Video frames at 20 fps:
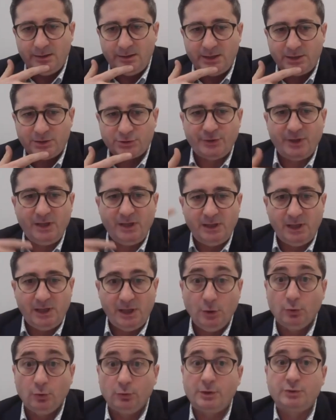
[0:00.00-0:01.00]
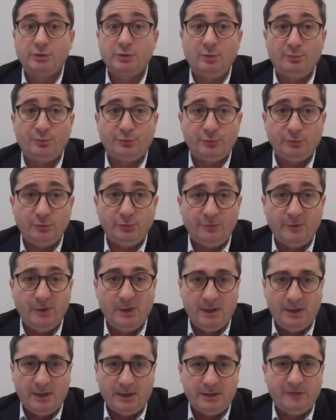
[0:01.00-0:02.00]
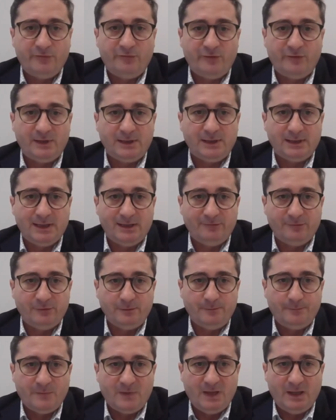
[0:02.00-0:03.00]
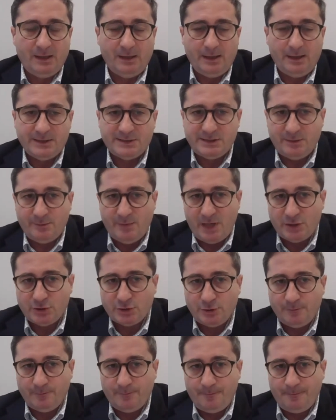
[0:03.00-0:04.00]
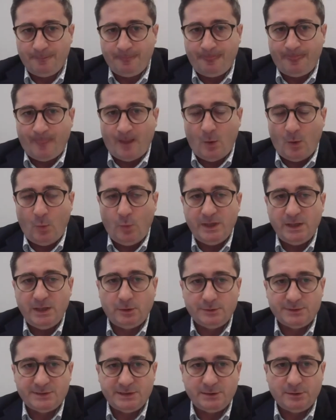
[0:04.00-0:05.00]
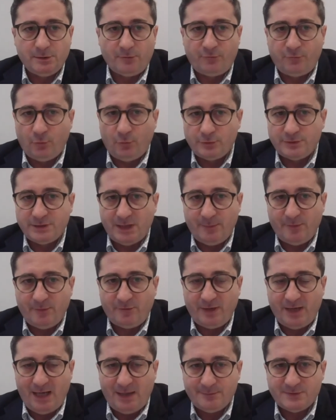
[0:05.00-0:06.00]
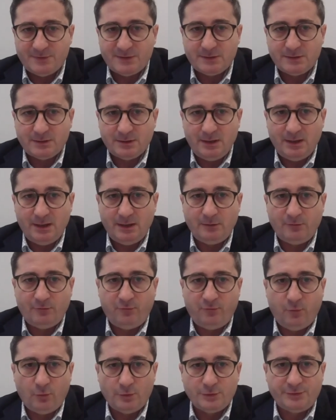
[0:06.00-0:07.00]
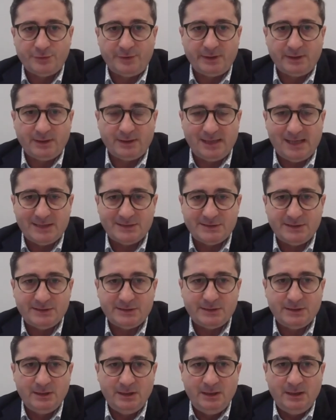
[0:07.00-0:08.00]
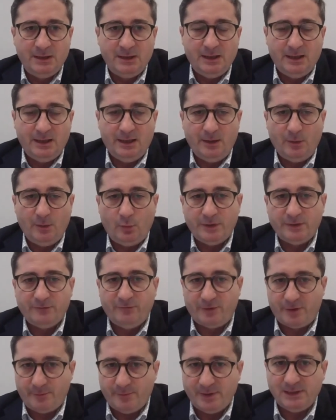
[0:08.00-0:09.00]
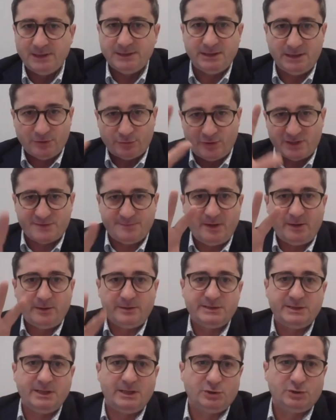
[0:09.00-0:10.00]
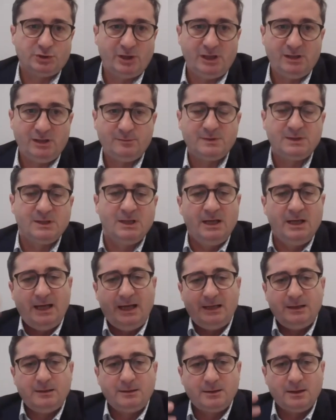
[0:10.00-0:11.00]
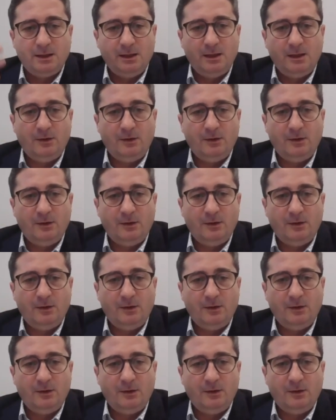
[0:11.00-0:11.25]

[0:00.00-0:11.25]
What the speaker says: their training in order to improve the filling level estimation. We consider 4 types of caps and 4 drinking glasses with variability in transparency and shape, and